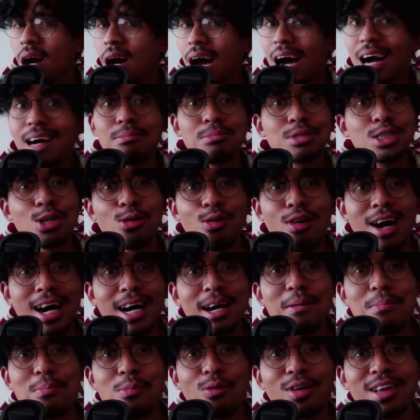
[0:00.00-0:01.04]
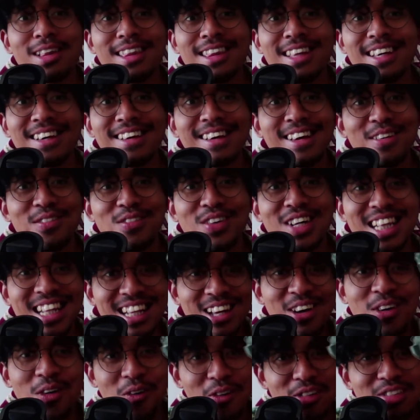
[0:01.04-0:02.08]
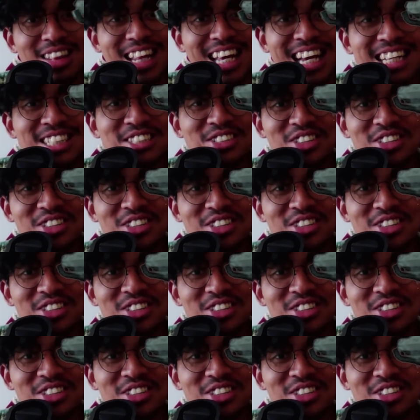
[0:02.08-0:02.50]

i'm so hyped with the with the whole laser